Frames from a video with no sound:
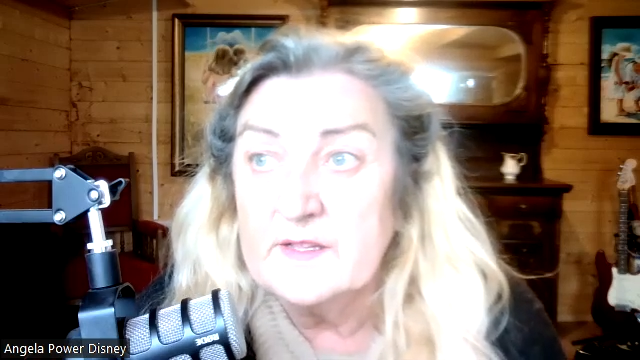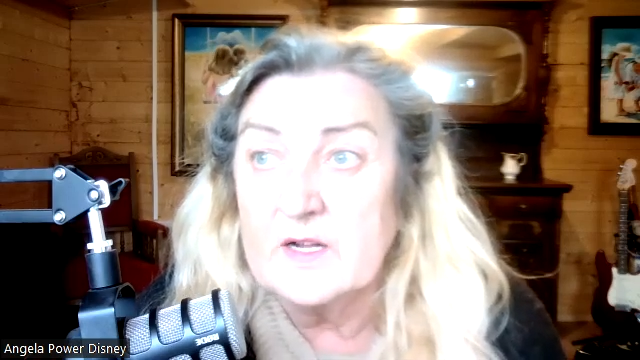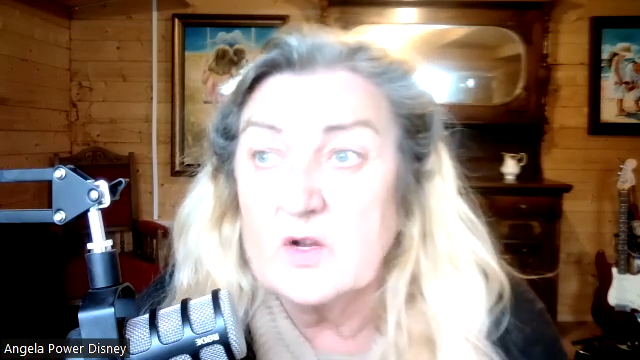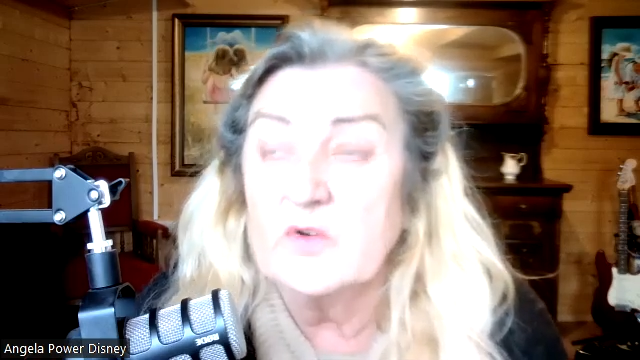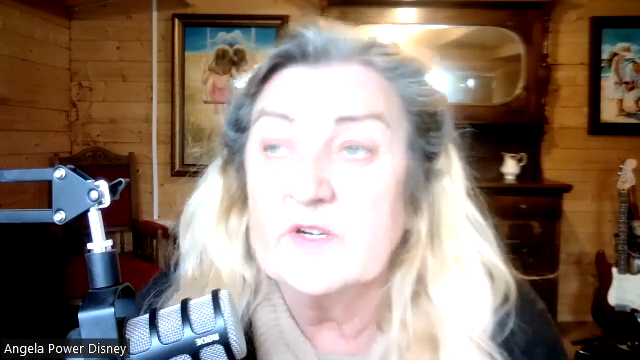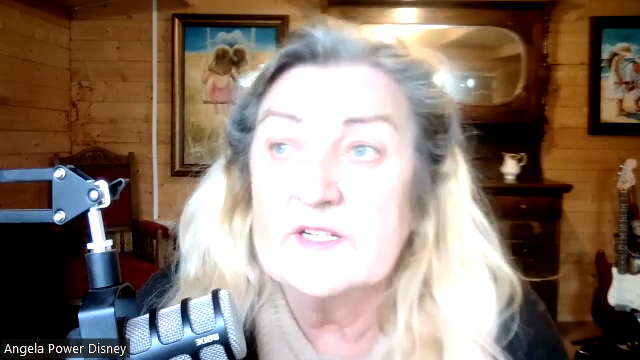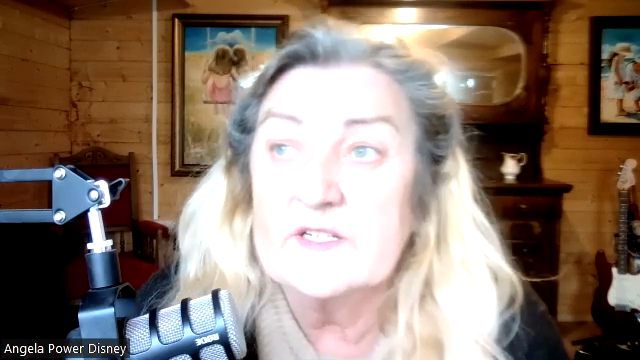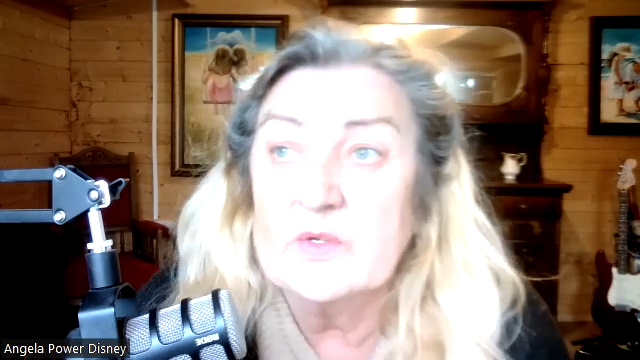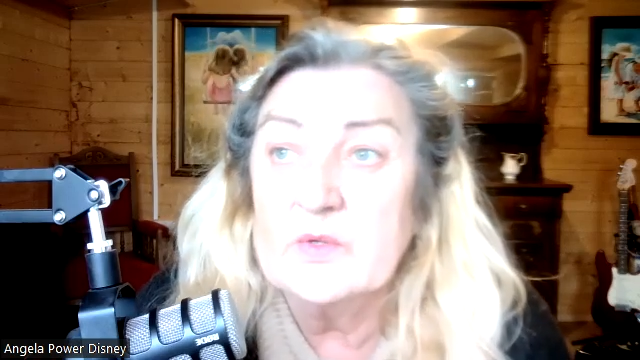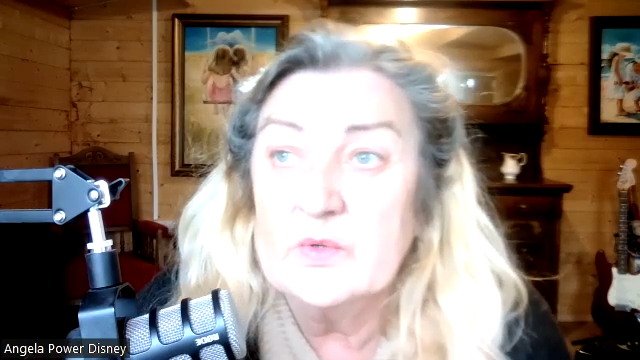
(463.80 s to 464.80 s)
according
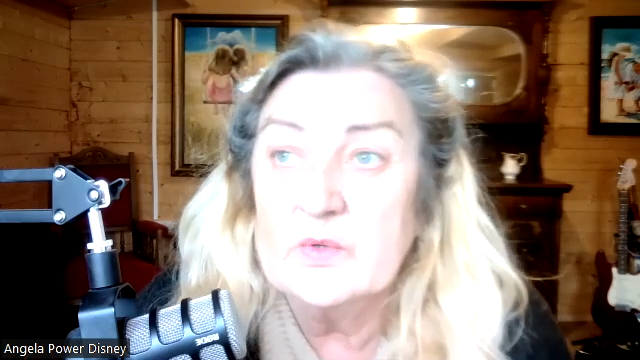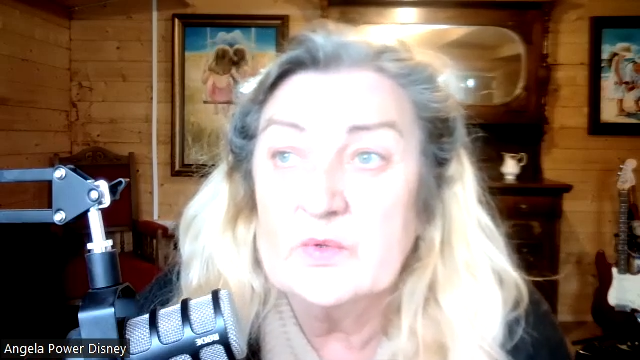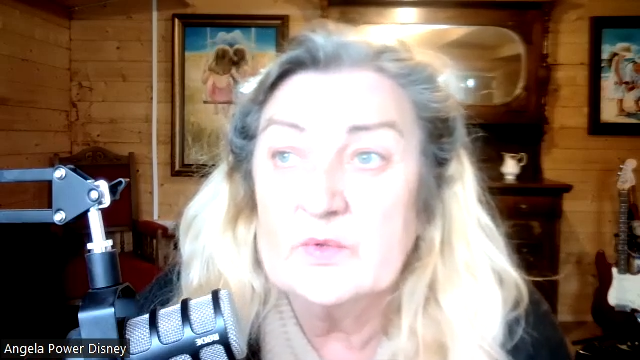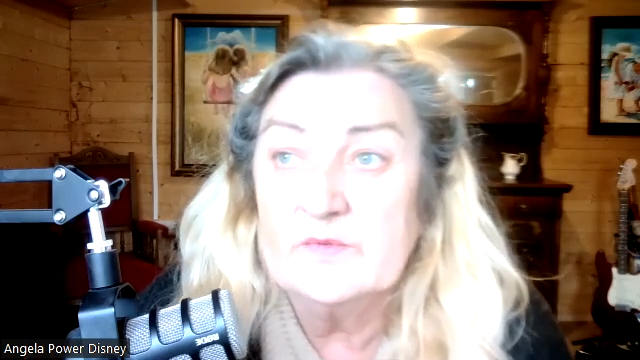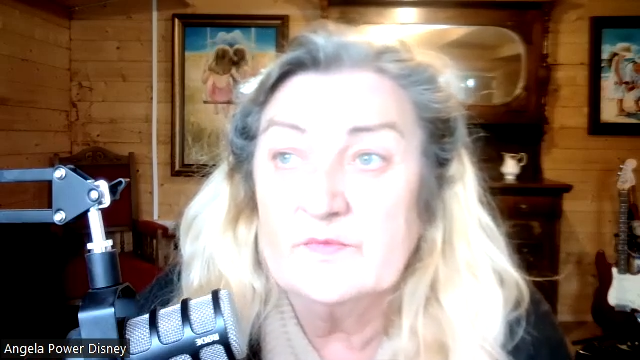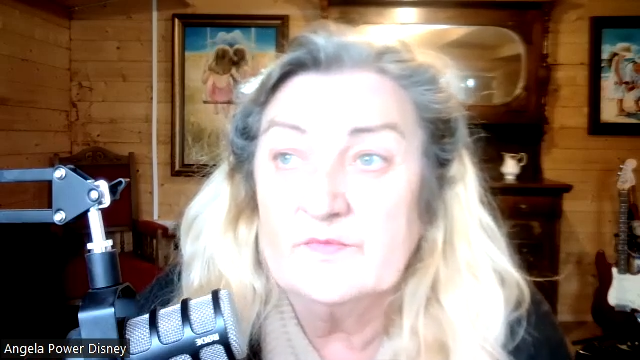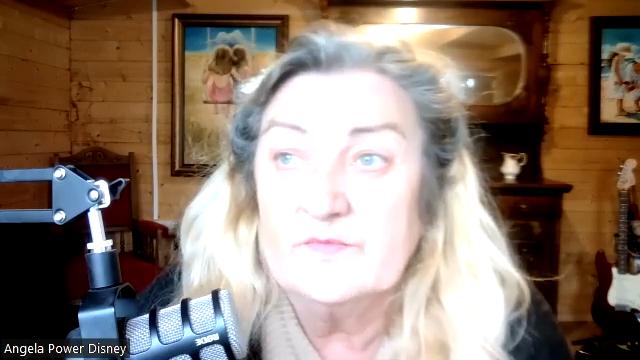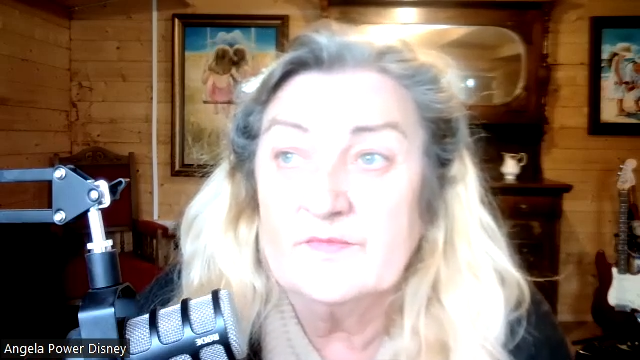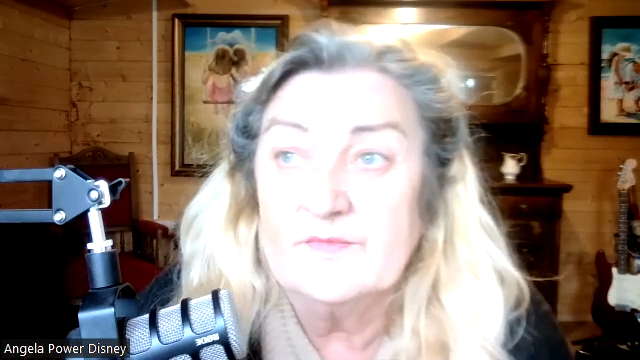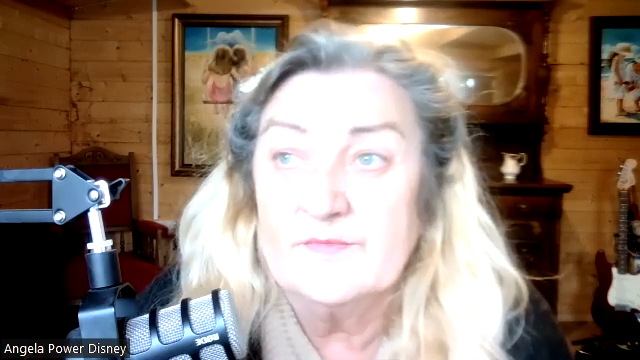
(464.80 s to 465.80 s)
to
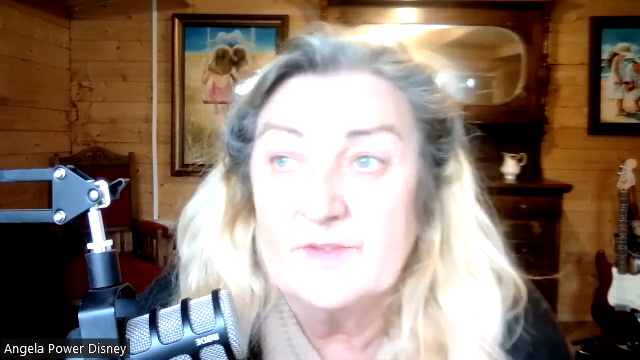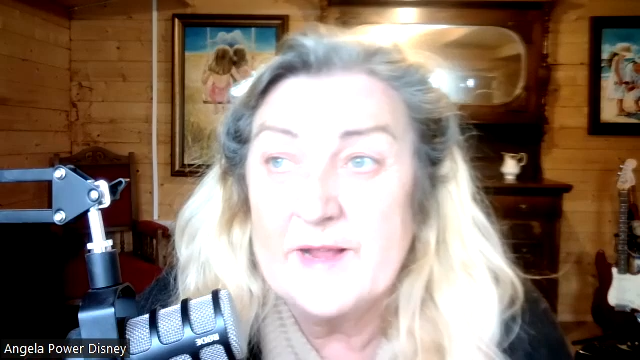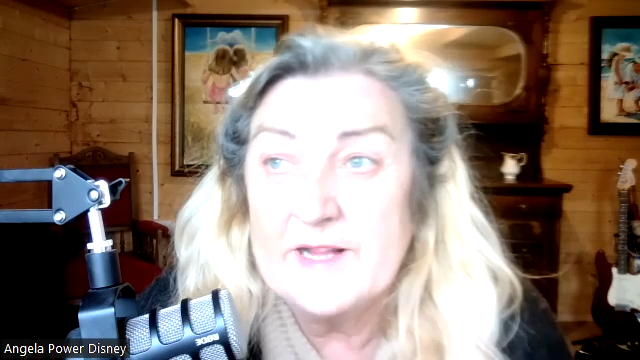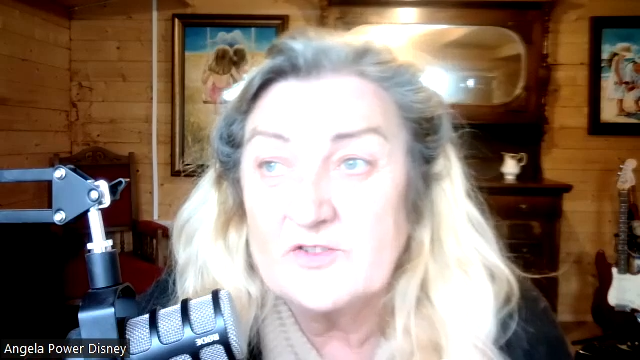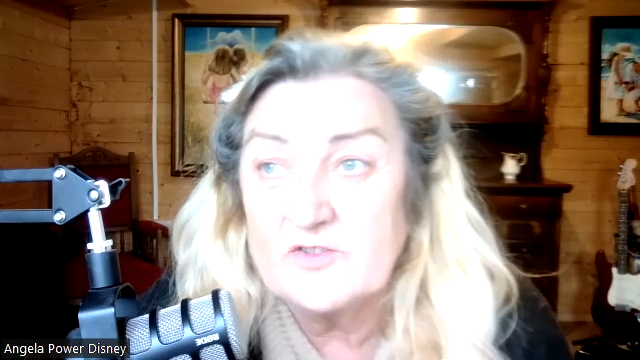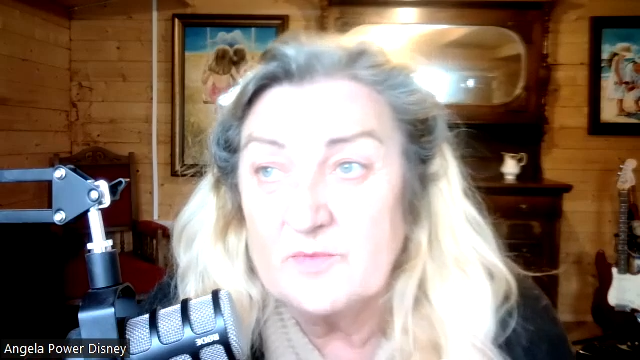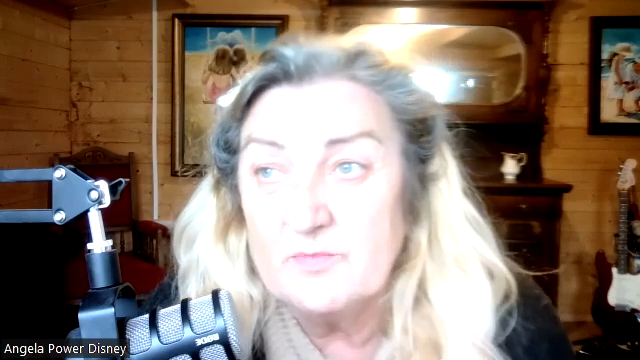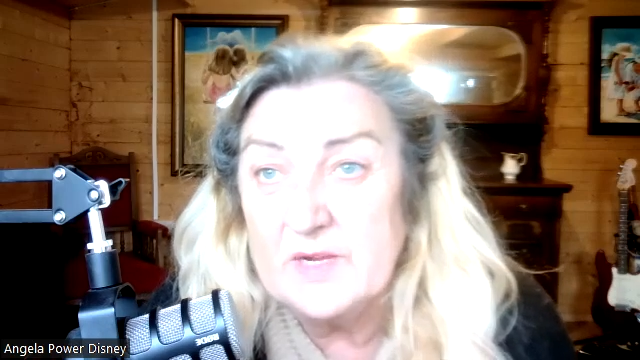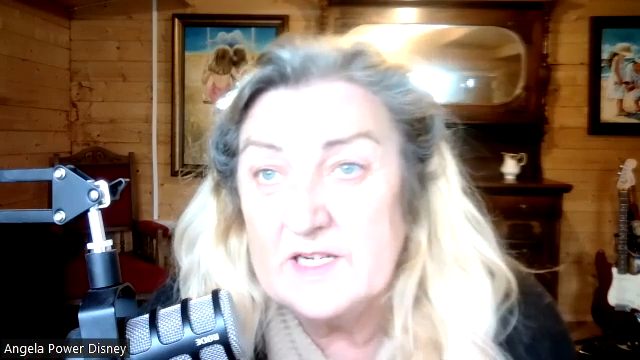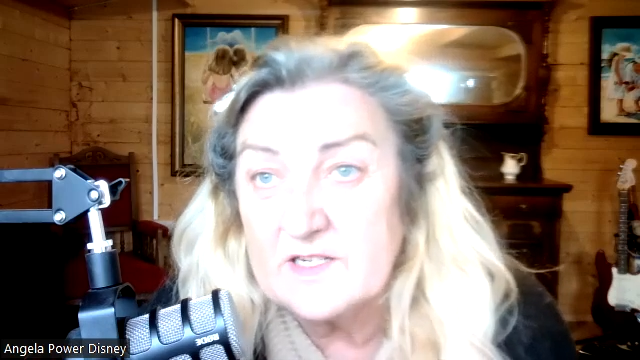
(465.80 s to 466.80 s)
the
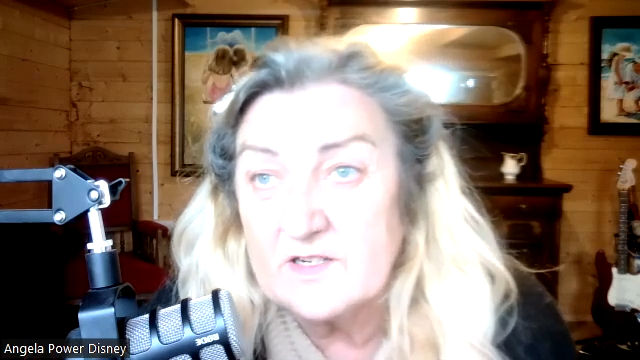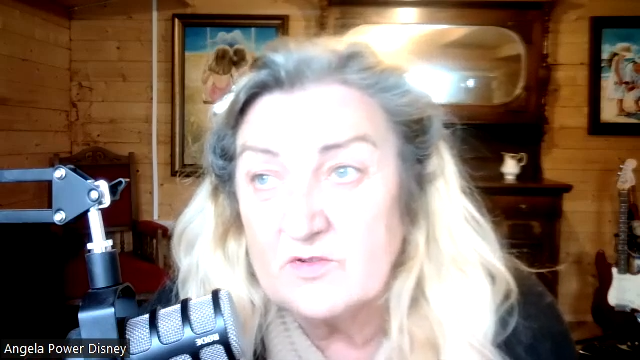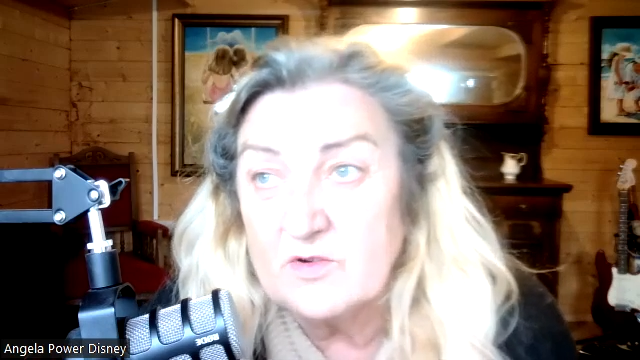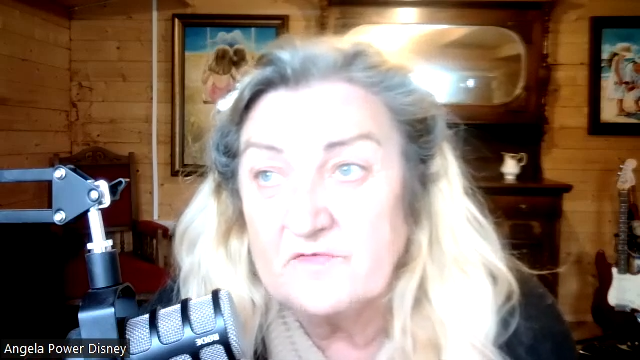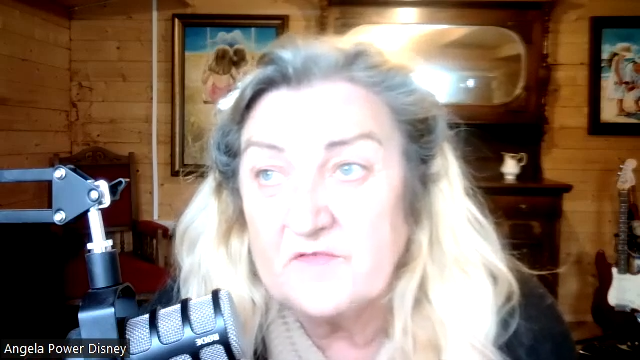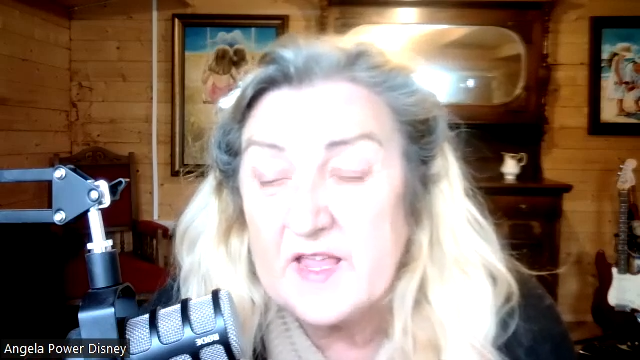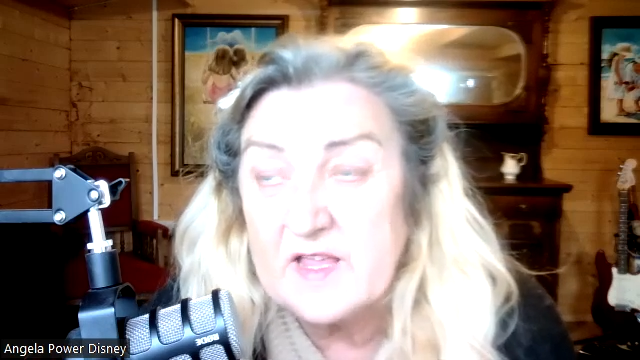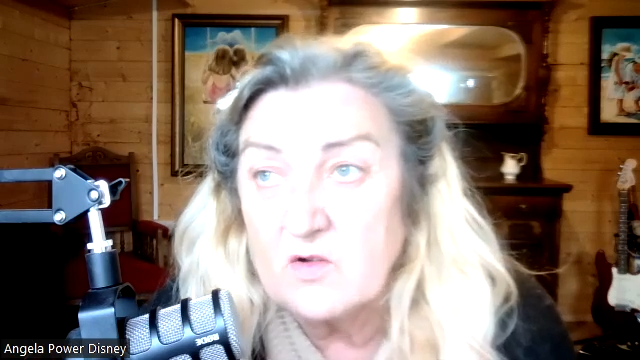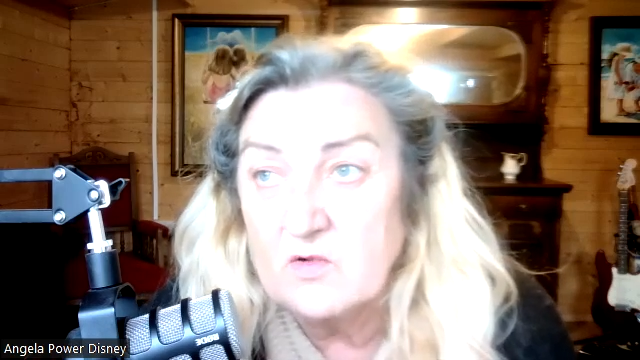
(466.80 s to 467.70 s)
mainstream media or fake